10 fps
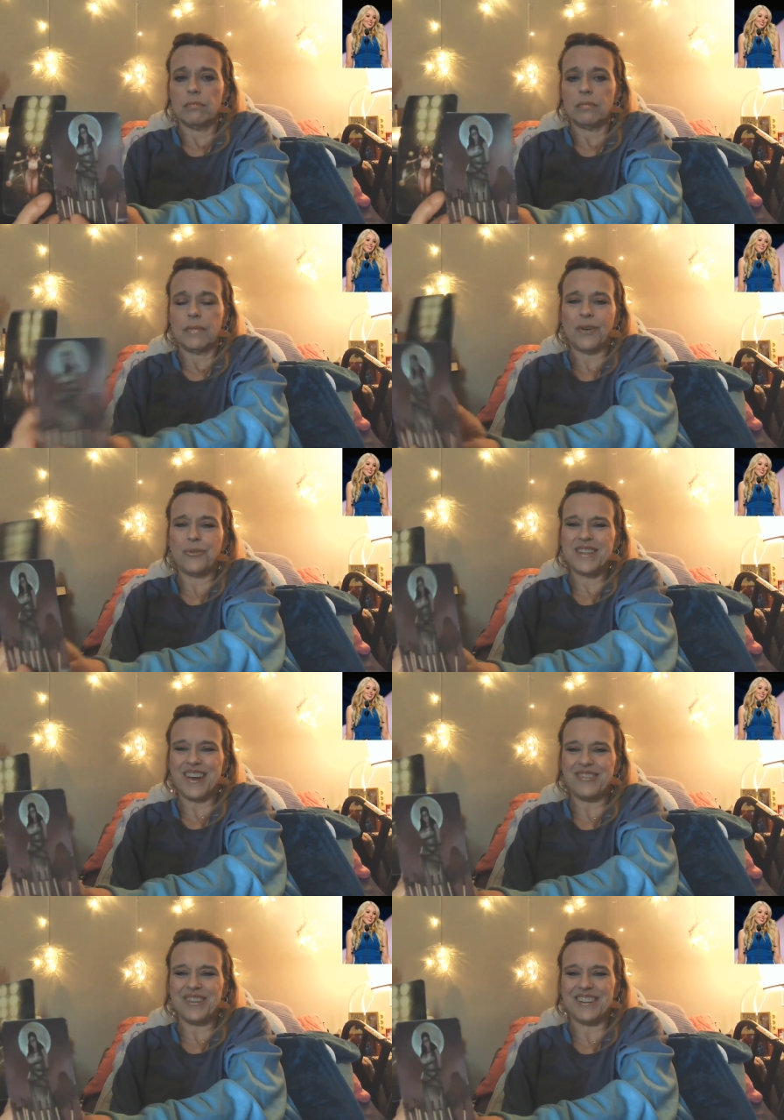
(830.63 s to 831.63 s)
always have
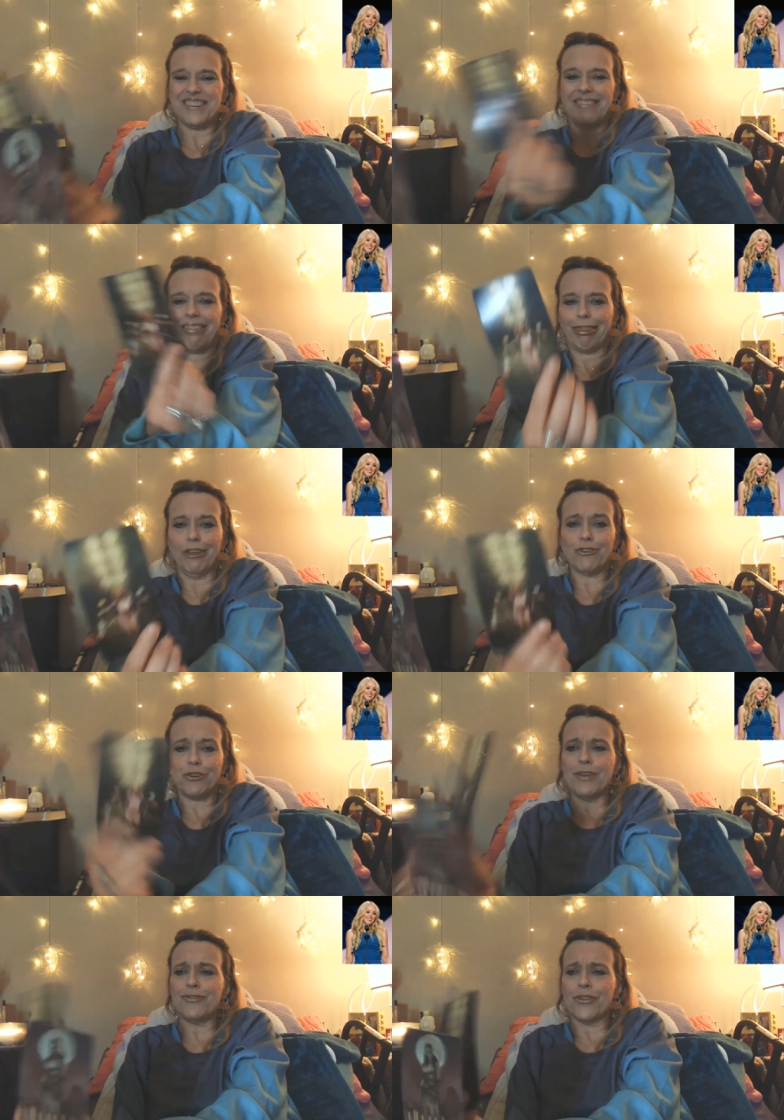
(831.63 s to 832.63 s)
to it's,
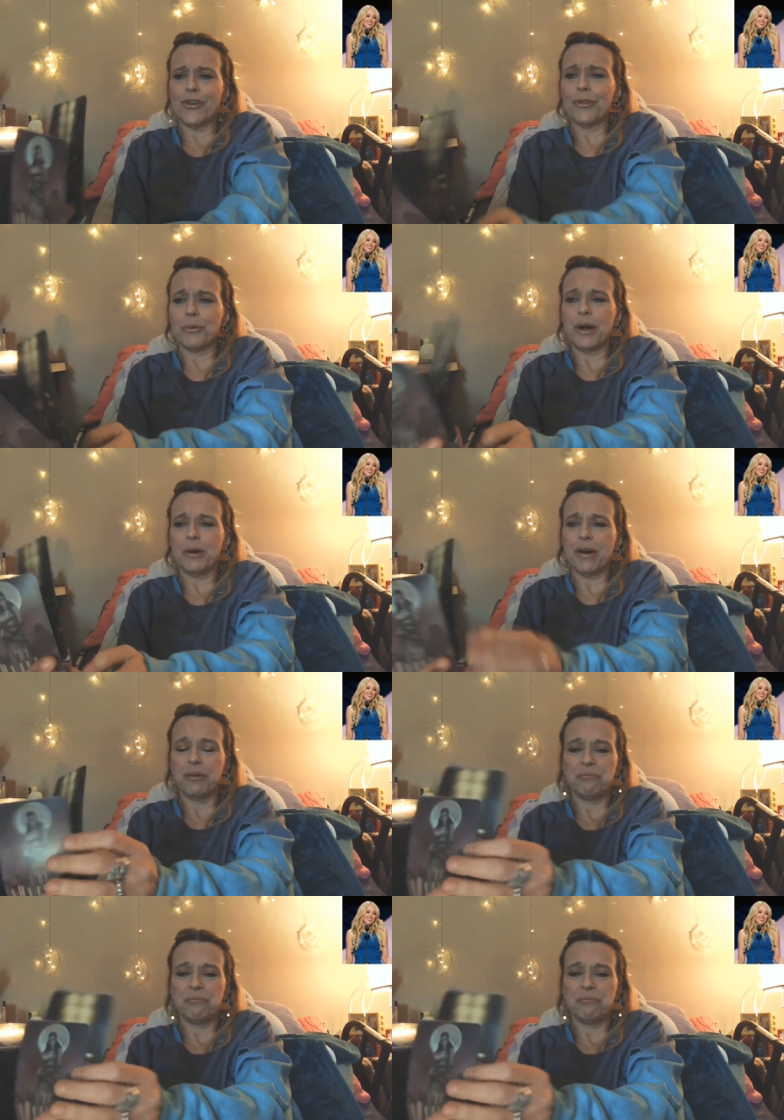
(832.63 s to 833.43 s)
it's the other way around.